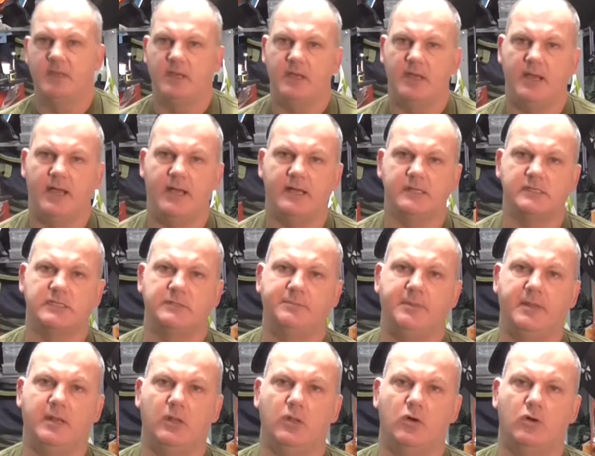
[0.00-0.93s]
It has to
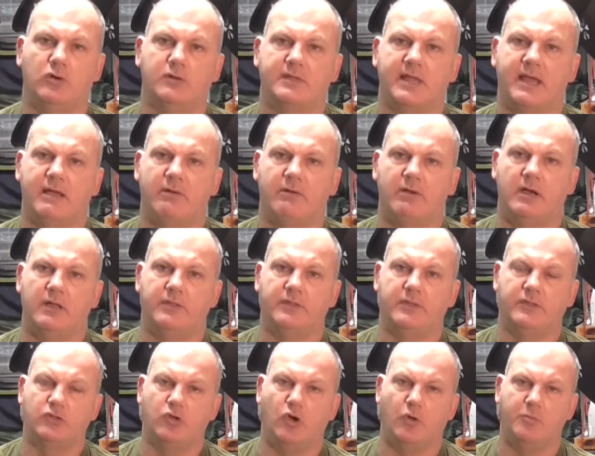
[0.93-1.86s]
be locked out at
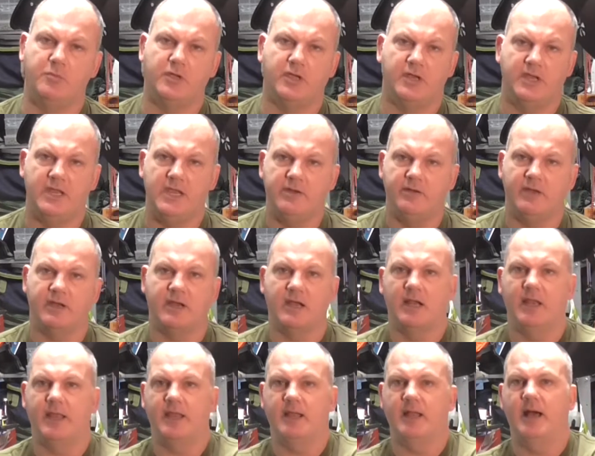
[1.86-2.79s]
the top. You can hear it
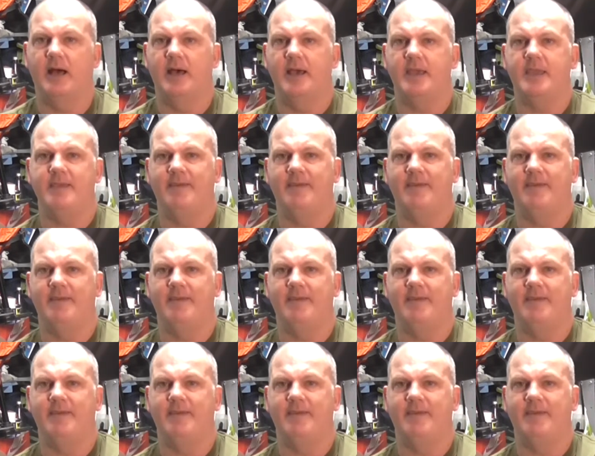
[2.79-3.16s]
click high.